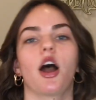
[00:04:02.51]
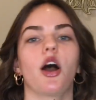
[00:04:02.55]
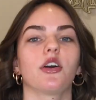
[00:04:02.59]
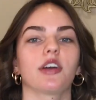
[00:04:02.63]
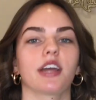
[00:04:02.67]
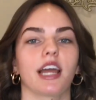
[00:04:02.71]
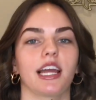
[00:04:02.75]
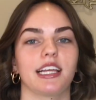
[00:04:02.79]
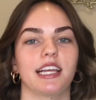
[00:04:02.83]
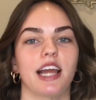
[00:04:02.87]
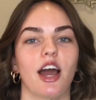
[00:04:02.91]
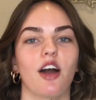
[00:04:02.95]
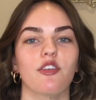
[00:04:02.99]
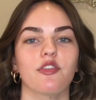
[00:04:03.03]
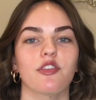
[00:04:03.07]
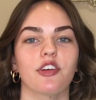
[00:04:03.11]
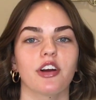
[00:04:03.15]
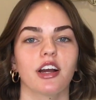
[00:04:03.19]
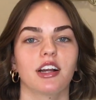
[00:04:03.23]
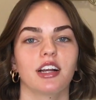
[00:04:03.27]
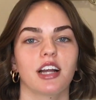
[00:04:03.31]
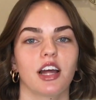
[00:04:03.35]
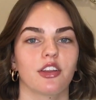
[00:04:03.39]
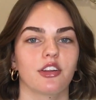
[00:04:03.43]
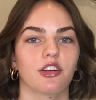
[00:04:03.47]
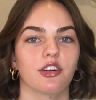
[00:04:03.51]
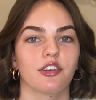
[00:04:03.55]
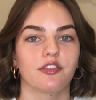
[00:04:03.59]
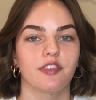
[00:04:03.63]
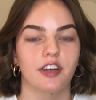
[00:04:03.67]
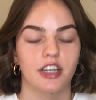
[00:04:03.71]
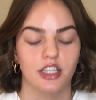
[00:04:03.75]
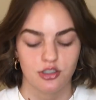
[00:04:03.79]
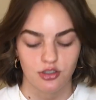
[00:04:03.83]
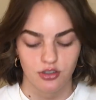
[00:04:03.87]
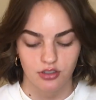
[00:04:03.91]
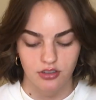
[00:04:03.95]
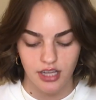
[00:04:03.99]
Okay, now for another
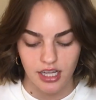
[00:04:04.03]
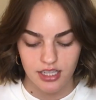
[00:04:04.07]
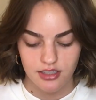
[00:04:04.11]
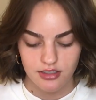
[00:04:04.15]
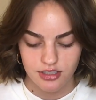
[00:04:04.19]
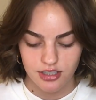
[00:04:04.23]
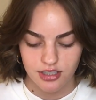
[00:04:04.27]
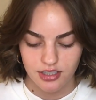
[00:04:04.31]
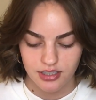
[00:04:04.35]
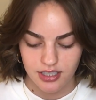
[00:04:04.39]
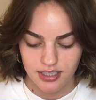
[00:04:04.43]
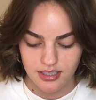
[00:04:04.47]
facial cleanser.